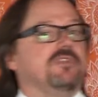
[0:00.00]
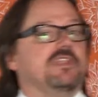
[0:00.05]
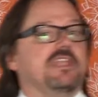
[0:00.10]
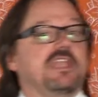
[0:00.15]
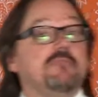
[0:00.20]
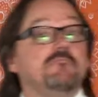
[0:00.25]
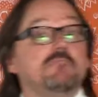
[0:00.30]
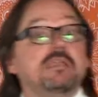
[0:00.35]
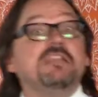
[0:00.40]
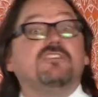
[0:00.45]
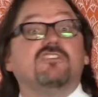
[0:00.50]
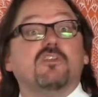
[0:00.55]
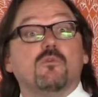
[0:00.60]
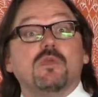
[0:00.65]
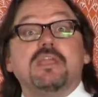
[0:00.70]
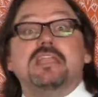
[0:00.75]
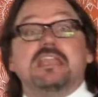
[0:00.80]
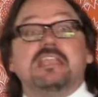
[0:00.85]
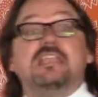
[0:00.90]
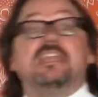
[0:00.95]
It means that
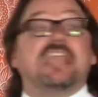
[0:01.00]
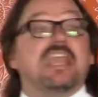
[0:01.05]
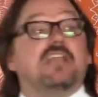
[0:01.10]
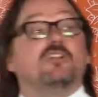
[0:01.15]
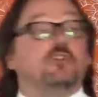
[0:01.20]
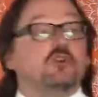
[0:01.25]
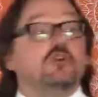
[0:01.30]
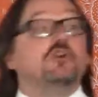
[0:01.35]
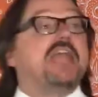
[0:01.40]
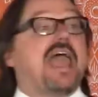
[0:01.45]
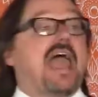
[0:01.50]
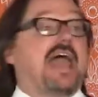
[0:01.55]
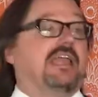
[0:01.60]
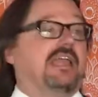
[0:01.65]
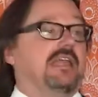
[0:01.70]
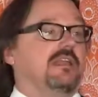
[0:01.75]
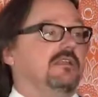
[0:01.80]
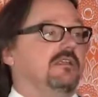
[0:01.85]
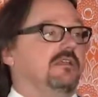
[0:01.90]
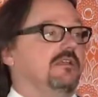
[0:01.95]
we need to get good at
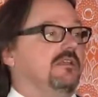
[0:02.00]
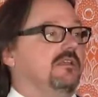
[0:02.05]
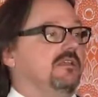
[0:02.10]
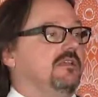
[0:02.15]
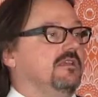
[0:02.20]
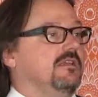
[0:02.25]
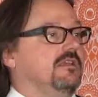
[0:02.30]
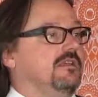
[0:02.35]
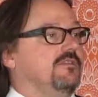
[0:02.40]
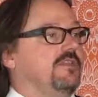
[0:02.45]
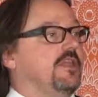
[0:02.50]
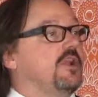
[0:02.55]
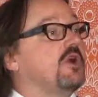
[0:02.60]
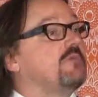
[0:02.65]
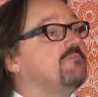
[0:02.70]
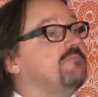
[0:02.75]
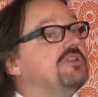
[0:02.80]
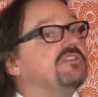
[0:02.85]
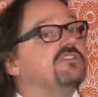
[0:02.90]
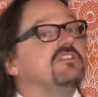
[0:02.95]
it. That our
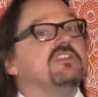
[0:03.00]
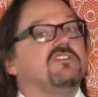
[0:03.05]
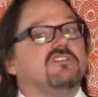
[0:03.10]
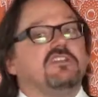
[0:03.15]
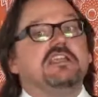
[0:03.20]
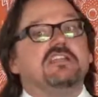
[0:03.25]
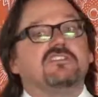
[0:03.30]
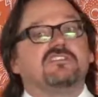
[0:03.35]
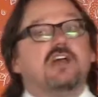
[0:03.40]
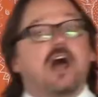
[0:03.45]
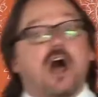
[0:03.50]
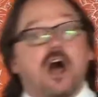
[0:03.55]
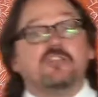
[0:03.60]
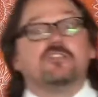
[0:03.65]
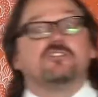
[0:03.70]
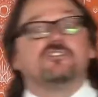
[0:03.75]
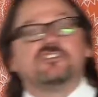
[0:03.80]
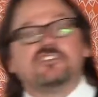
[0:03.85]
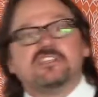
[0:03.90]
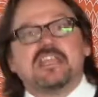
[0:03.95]
business needs to
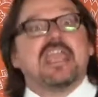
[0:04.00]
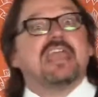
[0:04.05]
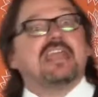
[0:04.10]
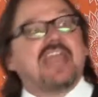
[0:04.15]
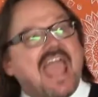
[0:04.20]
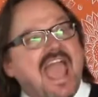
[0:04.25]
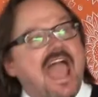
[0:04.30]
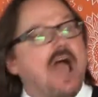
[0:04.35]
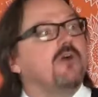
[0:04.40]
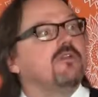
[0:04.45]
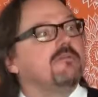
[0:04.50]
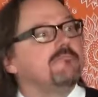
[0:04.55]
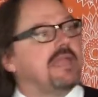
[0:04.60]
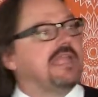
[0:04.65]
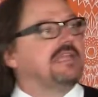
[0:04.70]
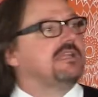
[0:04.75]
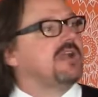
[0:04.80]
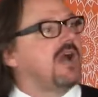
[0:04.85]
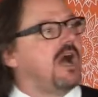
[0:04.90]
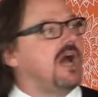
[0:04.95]
understand how to
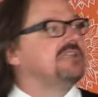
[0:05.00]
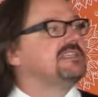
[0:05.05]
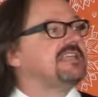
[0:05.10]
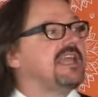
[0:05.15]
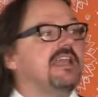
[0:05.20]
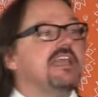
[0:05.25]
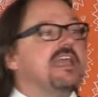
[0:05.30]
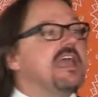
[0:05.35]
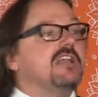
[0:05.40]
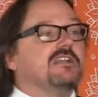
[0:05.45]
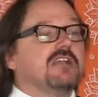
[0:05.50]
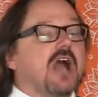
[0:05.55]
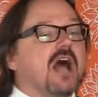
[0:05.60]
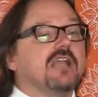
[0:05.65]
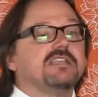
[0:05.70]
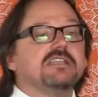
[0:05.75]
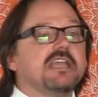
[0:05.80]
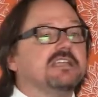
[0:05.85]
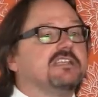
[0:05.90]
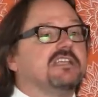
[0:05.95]
make content.
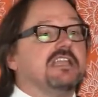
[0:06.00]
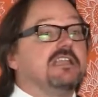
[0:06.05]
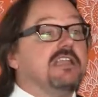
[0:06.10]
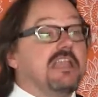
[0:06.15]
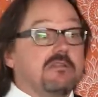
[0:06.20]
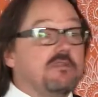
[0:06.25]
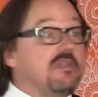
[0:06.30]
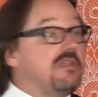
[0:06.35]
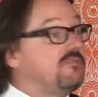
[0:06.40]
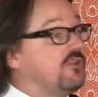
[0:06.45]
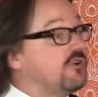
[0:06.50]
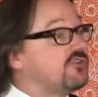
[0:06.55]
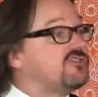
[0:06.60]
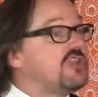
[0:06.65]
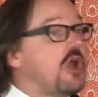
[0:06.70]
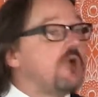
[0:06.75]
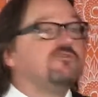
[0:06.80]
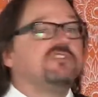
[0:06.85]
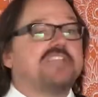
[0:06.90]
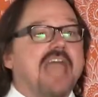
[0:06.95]
There's
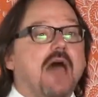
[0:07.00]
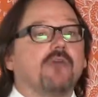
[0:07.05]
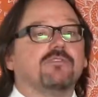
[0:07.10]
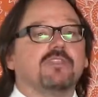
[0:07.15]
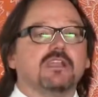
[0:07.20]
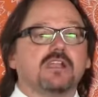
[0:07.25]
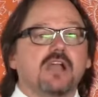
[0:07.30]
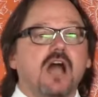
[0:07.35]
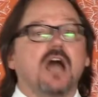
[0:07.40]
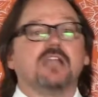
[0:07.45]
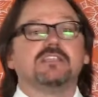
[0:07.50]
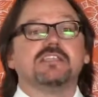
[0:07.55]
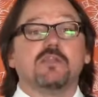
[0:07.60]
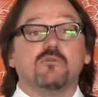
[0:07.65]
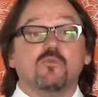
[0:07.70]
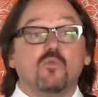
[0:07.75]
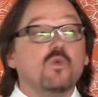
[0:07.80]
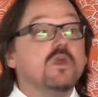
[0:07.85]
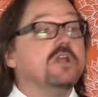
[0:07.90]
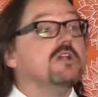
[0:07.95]
no doubt that content
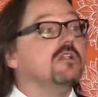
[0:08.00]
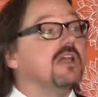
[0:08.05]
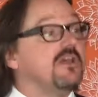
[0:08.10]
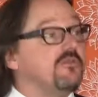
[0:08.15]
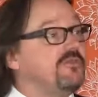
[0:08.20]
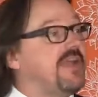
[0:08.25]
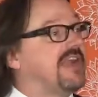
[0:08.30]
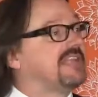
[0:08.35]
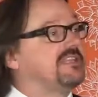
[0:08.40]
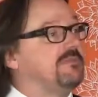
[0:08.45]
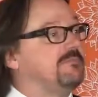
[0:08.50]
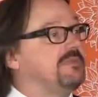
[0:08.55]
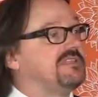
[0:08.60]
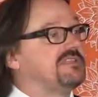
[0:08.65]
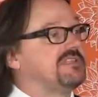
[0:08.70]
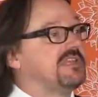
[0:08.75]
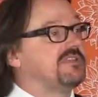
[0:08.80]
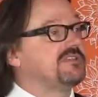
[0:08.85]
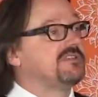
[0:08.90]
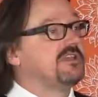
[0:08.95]
will affect the
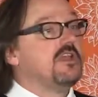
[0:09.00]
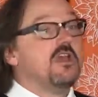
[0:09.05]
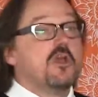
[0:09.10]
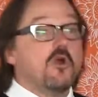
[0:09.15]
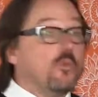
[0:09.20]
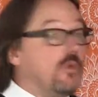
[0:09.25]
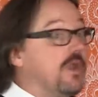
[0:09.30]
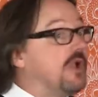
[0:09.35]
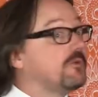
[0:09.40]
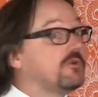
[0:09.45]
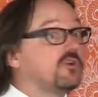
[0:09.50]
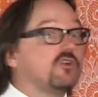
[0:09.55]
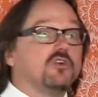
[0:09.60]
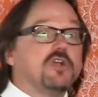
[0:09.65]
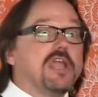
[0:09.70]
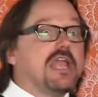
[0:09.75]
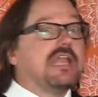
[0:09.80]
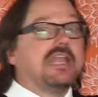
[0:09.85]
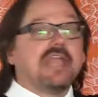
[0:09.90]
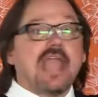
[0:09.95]
business. We are
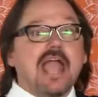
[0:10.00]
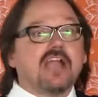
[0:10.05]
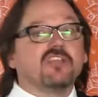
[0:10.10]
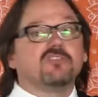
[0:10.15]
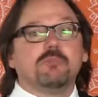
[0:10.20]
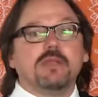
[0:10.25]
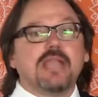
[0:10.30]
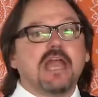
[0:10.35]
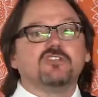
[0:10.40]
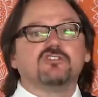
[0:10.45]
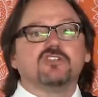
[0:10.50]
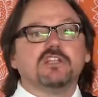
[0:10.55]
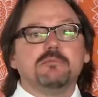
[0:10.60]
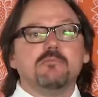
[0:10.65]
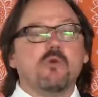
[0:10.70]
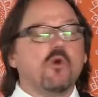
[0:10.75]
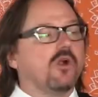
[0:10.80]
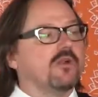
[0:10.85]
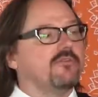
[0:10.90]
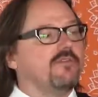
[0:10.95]
creating exponentially
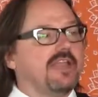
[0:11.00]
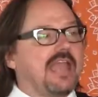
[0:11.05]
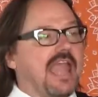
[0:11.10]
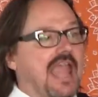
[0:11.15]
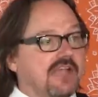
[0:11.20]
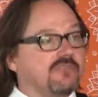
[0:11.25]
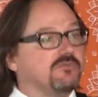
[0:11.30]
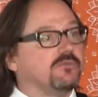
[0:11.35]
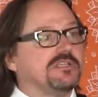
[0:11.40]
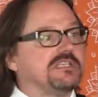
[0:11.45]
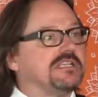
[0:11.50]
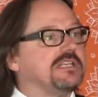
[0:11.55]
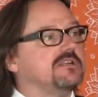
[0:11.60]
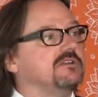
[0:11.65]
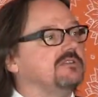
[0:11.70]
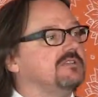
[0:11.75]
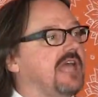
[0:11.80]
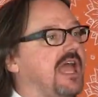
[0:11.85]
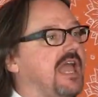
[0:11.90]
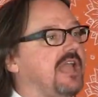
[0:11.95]
more of it every
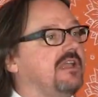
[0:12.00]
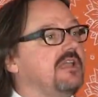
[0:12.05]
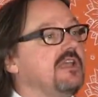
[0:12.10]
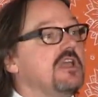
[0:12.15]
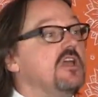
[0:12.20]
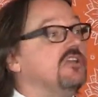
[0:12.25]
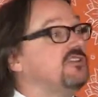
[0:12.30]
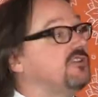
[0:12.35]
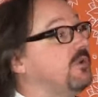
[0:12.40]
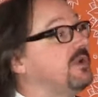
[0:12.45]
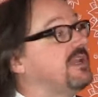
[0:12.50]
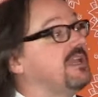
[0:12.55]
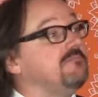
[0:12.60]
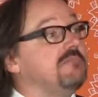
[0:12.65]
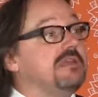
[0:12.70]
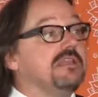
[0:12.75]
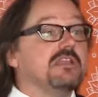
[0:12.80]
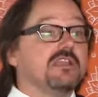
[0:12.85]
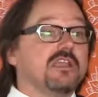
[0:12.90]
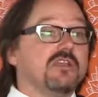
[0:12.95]
single day. So it can
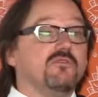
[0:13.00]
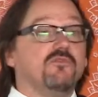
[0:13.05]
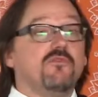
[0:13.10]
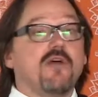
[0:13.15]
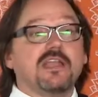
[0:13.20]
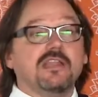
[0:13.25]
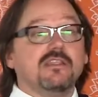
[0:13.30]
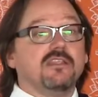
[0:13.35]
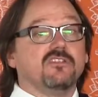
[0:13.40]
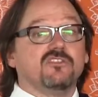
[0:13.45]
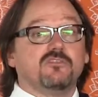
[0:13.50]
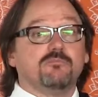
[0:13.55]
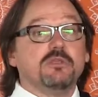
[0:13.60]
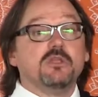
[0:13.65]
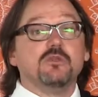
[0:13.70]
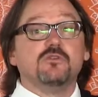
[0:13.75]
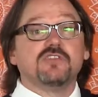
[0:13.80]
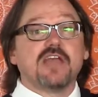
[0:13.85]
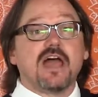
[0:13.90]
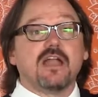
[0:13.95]
be the confetti that
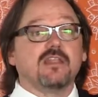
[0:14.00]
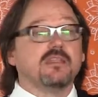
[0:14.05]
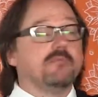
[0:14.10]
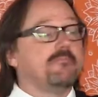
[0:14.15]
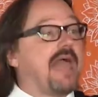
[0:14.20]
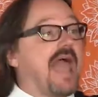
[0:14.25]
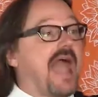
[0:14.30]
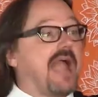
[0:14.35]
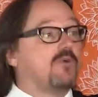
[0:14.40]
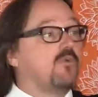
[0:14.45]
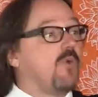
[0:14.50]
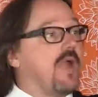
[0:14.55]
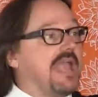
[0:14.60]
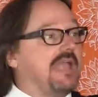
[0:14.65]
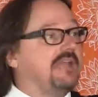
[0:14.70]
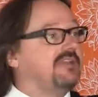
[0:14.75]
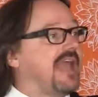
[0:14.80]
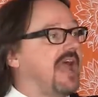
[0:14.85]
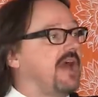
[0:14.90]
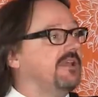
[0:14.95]
spews out of the back
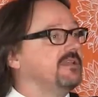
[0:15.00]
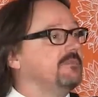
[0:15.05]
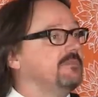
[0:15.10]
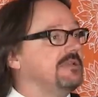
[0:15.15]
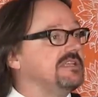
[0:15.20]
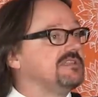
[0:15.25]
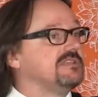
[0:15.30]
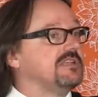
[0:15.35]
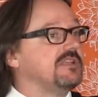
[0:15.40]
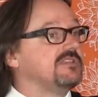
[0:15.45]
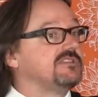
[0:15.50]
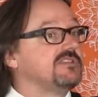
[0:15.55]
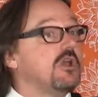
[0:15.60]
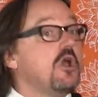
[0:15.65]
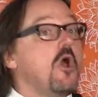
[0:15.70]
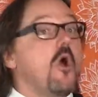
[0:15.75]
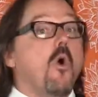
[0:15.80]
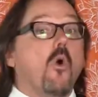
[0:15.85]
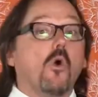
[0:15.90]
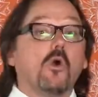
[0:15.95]
weighing down the business,
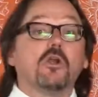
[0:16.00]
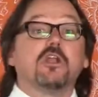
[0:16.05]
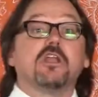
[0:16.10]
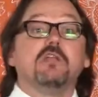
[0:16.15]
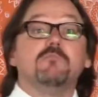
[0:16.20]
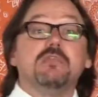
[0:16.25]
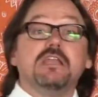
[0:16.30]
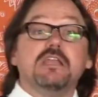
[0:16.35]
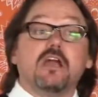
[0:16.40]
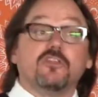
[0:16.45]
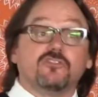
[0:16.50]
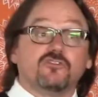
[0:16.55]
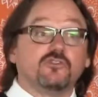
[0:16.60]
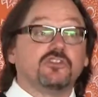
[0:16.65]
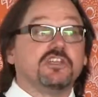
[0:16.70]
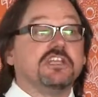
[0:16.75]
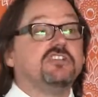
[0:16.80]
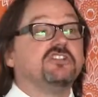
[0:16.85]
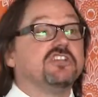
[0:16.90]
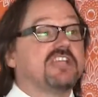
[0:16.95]
or it can be a
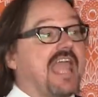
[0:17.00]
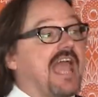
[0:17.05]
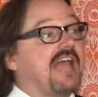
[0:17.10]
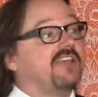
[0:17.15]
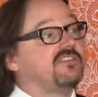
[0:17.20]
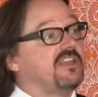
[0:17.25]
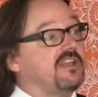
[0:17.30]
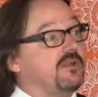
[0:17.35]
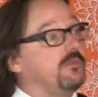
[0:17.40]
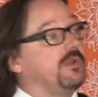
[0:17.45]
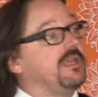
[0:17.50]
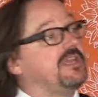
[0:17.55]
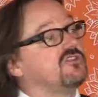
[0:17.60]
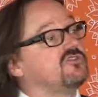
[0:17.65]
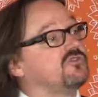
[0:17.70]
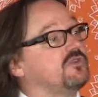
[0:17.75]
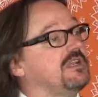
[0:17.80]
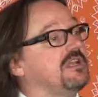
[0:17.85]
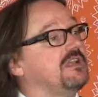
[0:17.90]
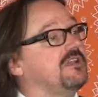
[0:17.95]
strategic asset and we can
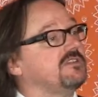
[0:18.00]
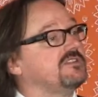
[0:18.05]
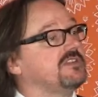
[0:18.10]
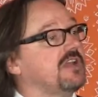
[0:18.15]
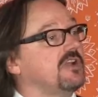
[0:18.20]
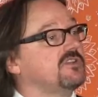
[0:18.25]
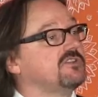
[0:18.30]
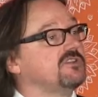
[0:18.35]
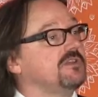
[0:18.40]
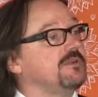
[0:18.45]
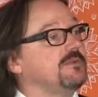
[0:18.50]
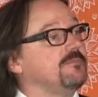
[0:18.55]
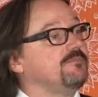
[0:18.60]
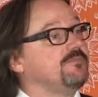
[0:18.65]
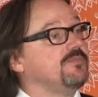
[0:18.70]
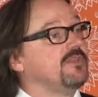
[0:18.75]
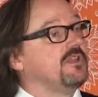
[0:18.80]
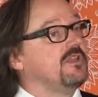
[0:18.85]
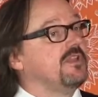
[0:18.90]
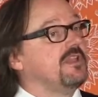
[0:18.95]
treat it as such.
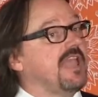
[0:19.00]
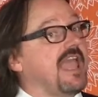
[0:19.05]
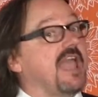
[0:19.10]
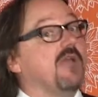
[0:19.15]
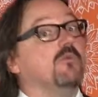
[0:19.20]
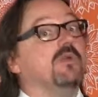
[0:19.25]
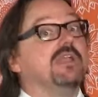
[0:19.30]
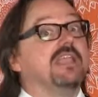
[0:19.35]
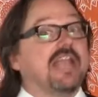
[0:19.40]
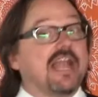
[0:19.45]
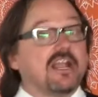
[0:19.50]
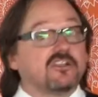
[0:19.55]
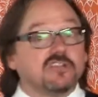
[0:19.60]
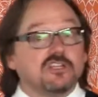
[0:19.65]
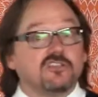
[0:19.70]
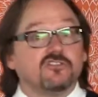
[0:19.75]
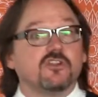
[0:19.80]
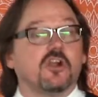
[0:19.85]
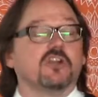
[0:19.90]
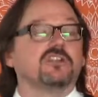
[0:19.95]
And we can actually
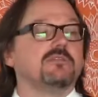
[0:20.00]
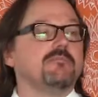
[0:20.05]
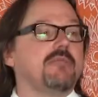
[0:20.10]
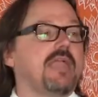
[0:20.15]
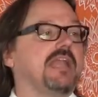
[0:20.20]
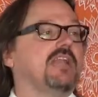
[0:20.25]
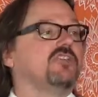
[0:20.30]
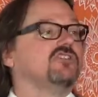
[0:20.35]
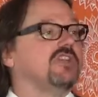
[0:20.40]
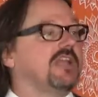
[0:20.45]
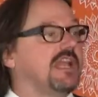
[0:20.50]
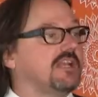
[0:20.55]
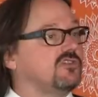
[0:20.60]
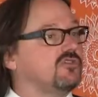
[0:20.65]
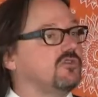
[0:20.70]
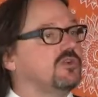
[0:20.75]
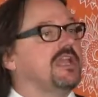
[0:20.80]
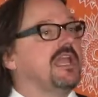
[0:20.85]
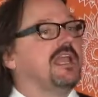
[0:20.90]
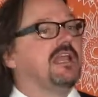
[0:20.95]
start to manage it and
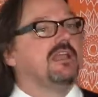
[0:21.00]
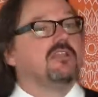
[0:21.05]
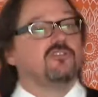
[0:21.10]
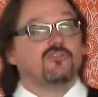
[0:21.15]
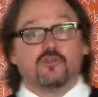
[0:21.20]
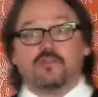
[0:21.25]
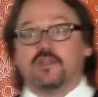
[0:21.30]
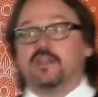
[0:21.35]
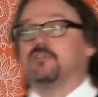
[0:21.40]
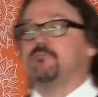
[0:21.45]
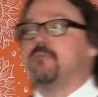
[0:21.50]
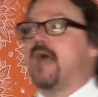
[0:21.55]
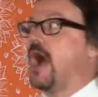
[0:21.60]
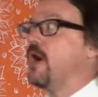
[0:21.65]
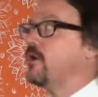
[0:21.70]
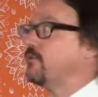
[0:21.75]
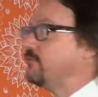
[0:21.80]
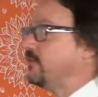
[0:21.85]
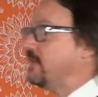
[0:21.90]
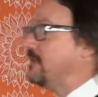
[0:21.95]
create it so that it's
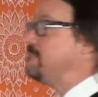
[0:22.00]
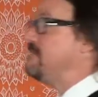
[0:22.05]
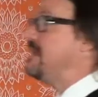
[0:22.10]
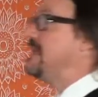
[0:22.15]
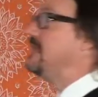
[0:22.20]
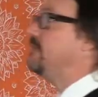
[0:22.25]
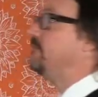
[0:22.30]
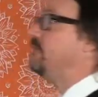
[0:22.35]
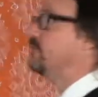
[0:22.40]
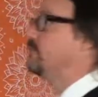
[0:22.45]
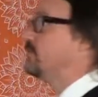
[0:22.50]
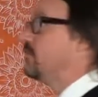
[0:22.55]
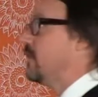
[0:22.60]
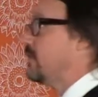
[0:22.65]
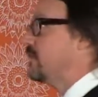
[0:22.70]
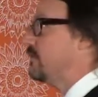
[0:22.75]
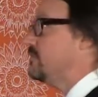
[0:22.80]
powerful and meaningful for our